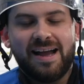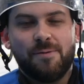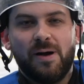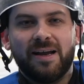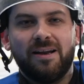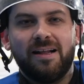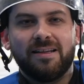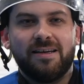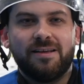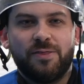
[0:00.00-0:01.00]
I'm Michael
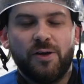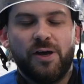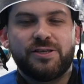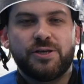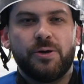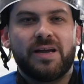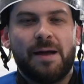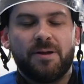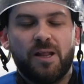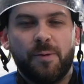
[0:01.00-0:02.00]
Elder, 32,
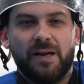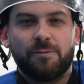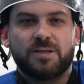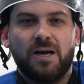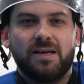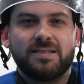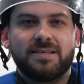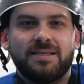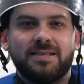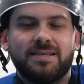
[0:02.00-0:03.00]
captain of the Billingham Stars.